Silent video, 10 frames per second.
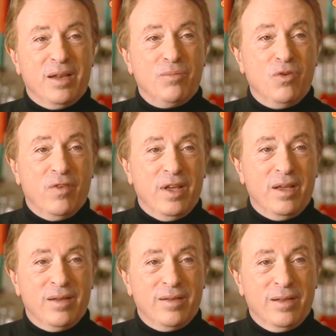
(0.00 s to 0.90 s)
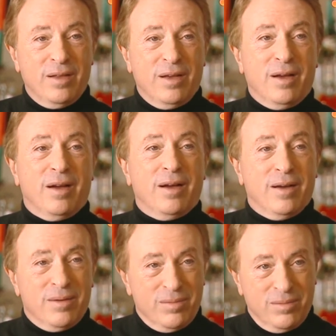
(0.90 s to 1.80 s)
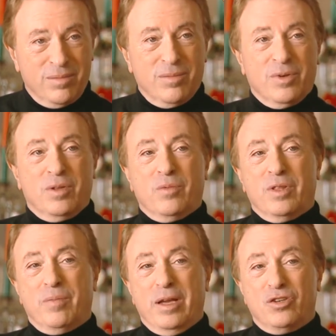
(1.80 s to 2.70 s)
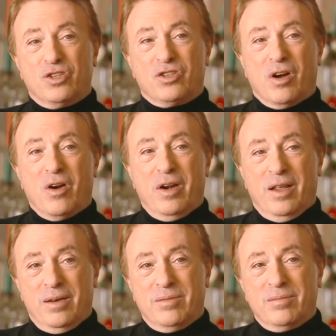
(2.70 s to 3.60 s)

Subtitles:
hit movie with a major star in it.